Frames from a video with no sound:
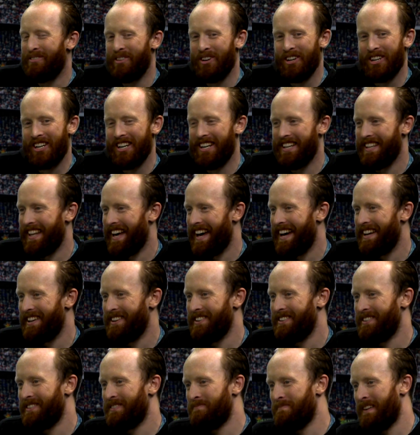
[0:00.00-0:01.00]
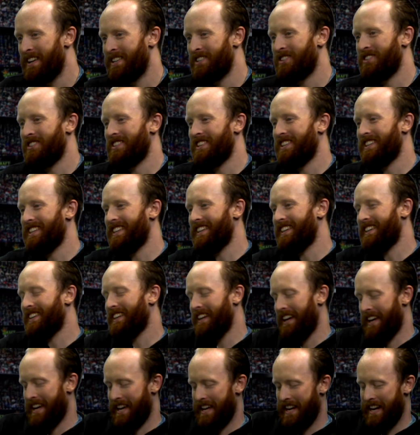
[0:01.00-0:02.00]
Got a guy that Edo mentioned
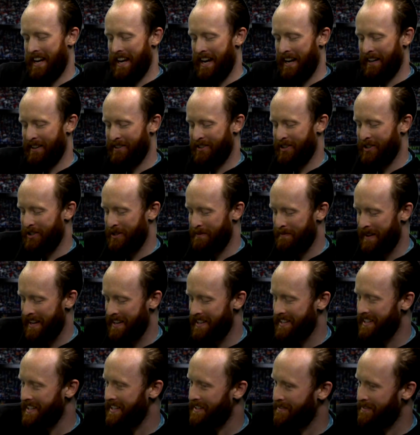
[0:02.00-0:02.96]
earlier, Nicholas Otamendi,